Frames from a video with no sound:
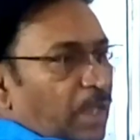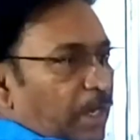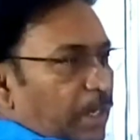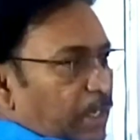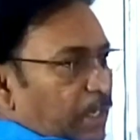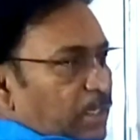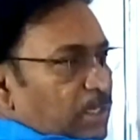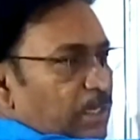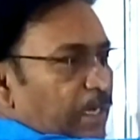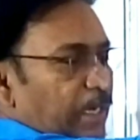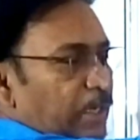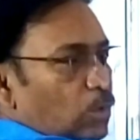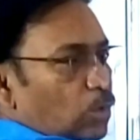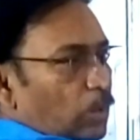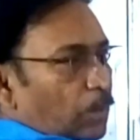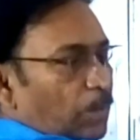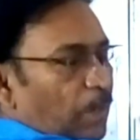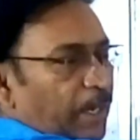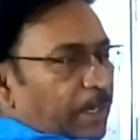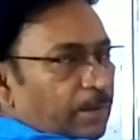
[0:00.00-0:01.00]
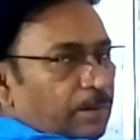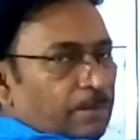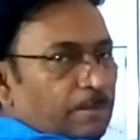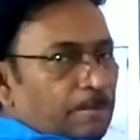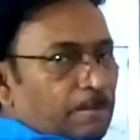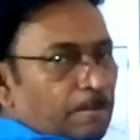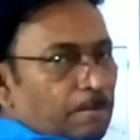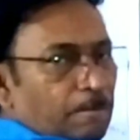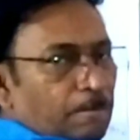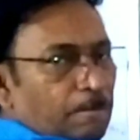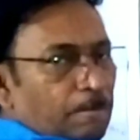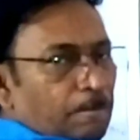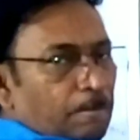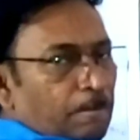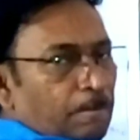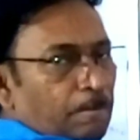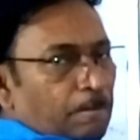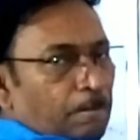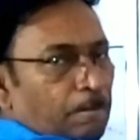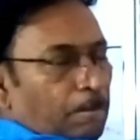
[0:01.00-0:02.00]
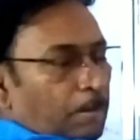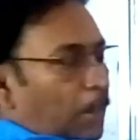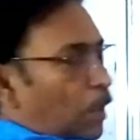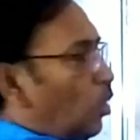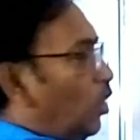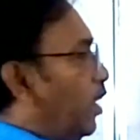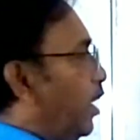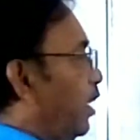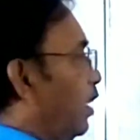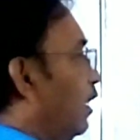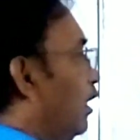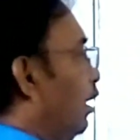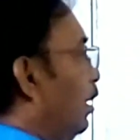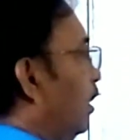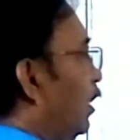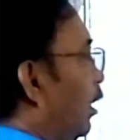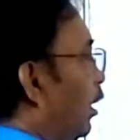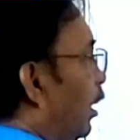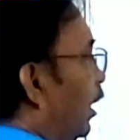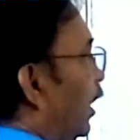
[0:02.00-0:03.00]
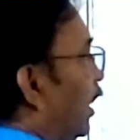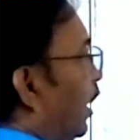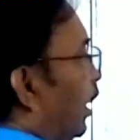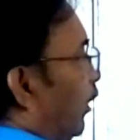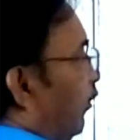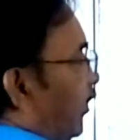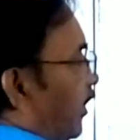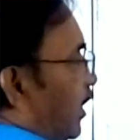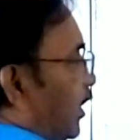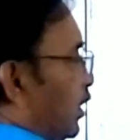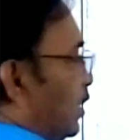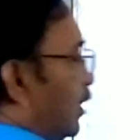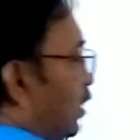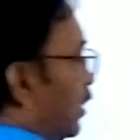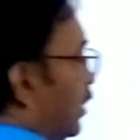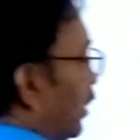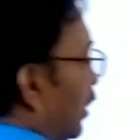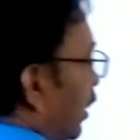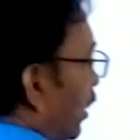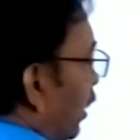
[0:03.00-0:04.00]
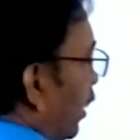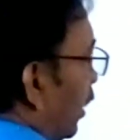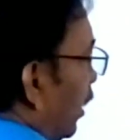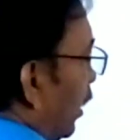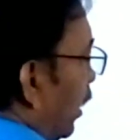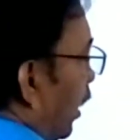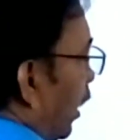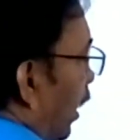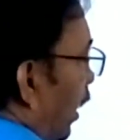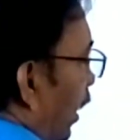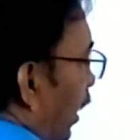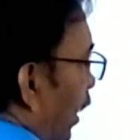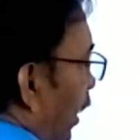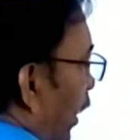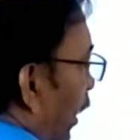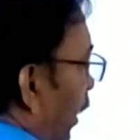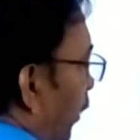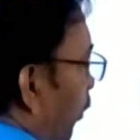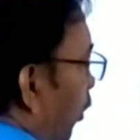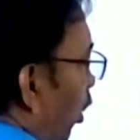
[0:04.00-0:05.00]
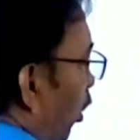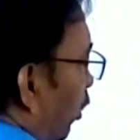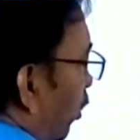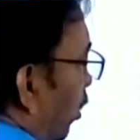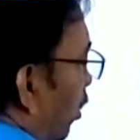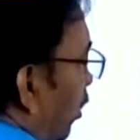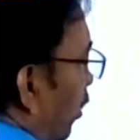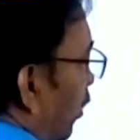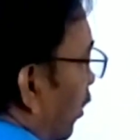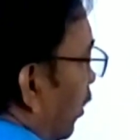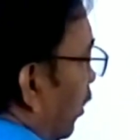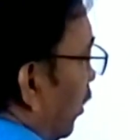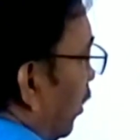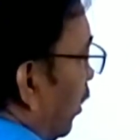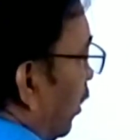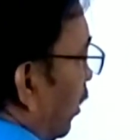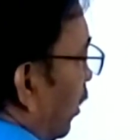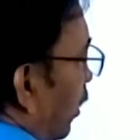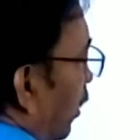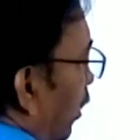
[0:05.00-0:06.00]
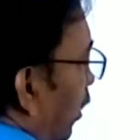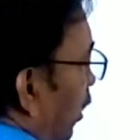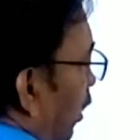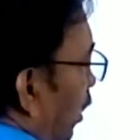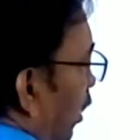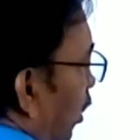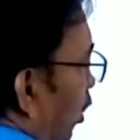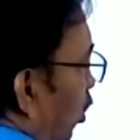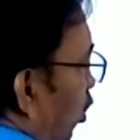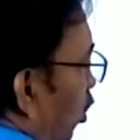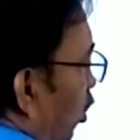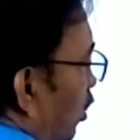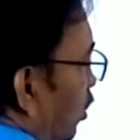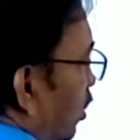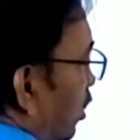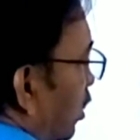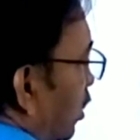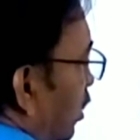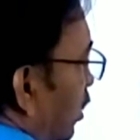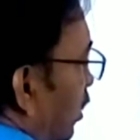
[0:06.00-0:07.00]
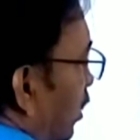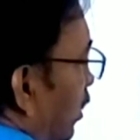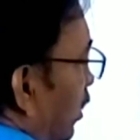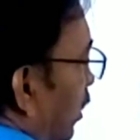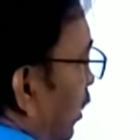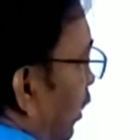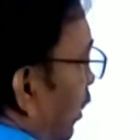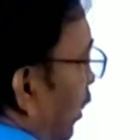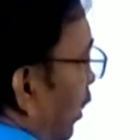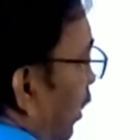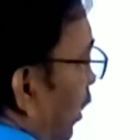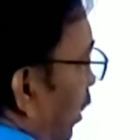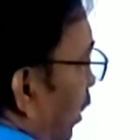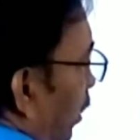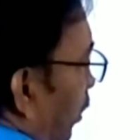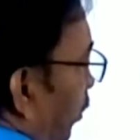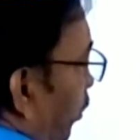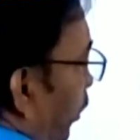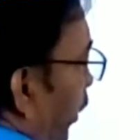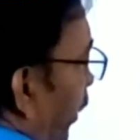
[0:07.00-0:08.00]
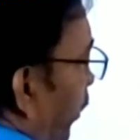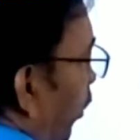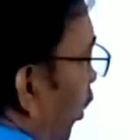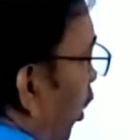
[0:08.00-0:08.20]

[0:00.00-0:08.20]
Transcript: It is into the plane. Okay, if it is A bar cross B